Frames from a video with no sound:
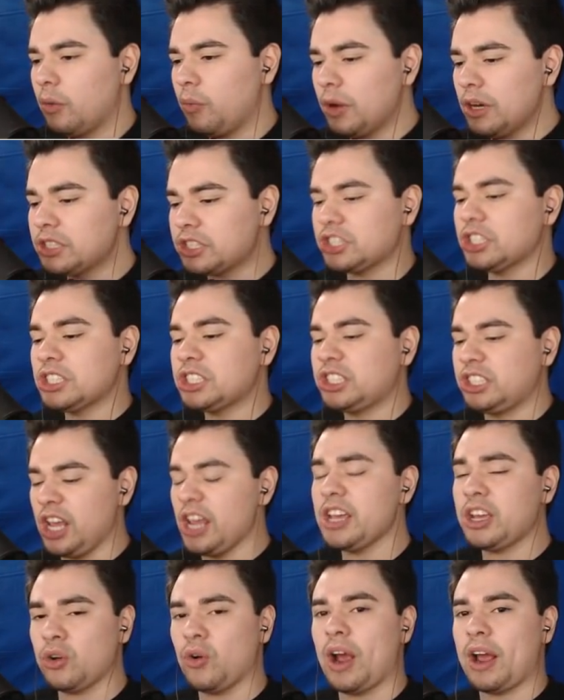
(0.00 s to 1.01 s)
Where's the
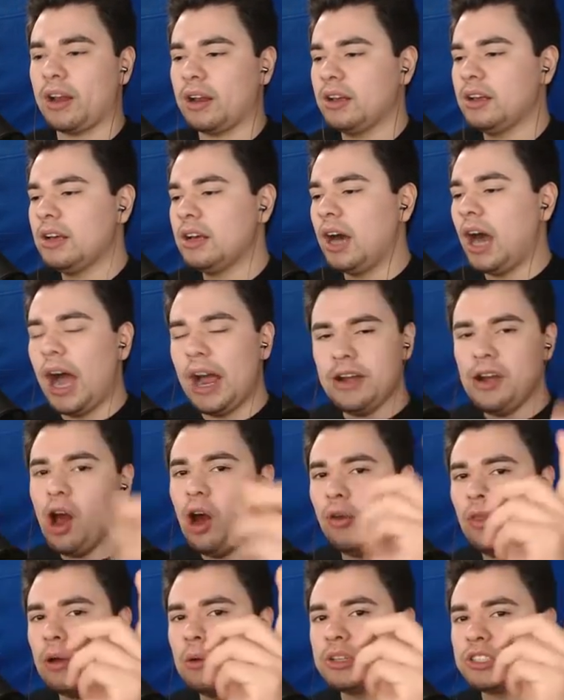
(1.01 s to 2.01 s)
secret? I
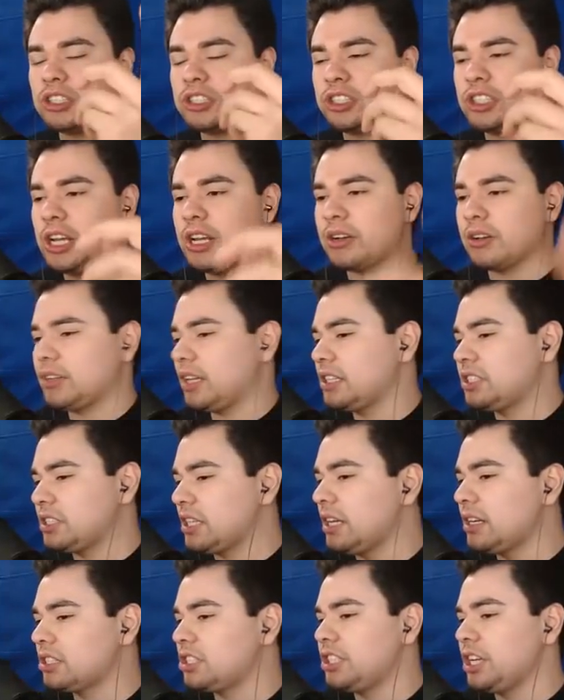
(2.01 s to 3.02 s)
know there was a secret. They
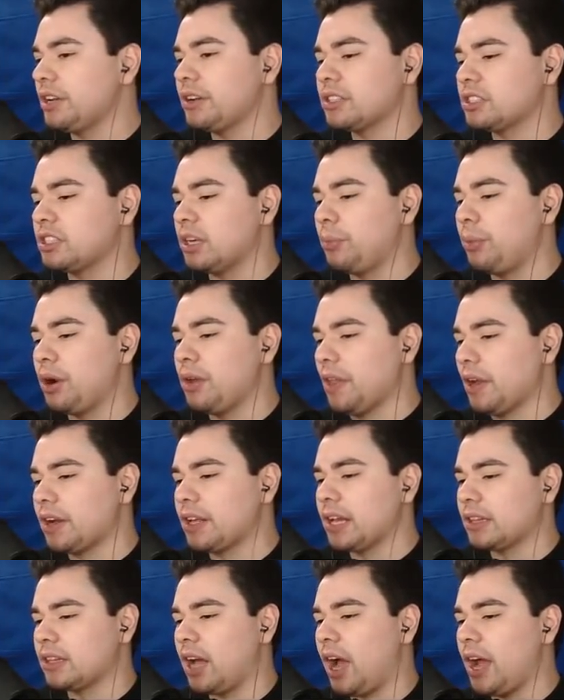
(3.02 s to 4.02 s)
said a secret somewhere in there
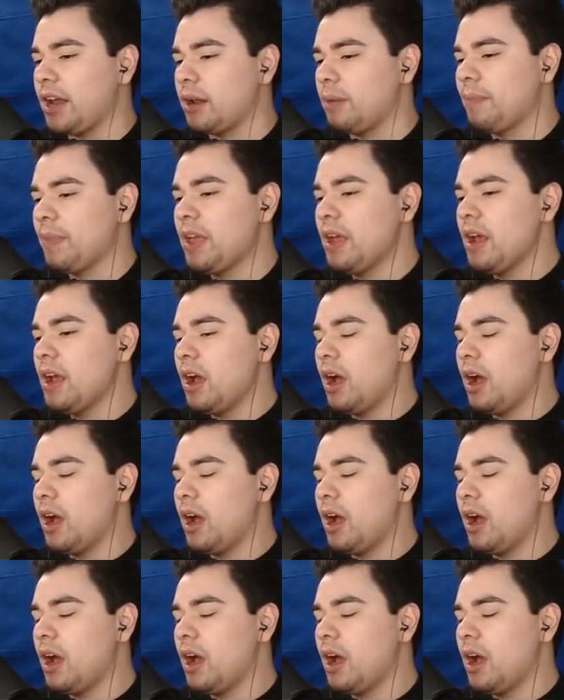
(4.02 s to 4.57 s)
to get the item.